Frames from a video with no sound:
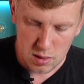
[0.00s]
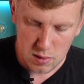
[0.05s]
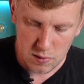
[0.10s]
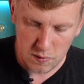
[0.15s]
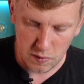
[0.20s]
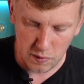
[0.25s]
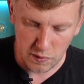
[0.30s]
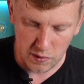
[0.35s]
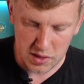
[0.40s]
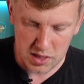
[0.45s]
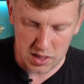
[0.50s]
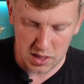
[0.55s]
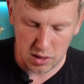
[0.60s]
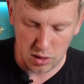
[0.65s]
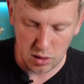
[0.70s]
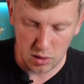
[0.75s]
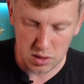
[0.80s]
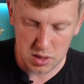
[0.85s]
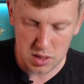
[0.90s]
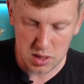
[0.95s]
We've obviously
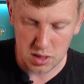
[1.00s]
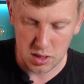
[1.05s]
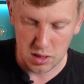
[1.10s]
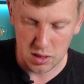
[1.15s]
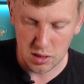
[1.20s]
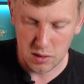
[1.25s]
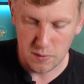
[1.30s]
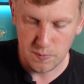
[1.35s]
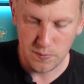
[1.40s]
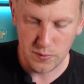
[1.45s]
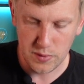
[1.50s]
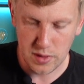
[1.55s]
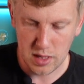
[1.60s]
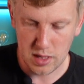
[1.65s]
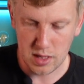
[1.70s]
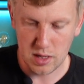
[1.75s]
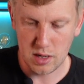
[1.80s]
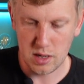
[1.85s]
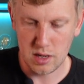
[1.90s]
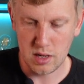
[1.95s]
got to
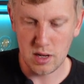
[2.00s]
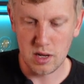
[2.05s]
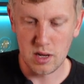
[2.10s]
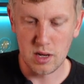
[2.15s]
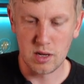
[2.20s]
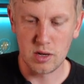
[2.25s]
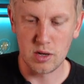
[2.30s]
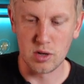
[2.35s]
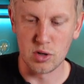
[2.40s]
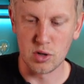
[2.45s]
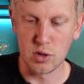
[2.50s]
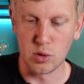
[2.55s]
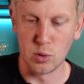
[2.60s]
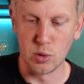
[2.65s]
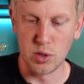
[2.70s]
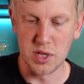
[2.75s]
control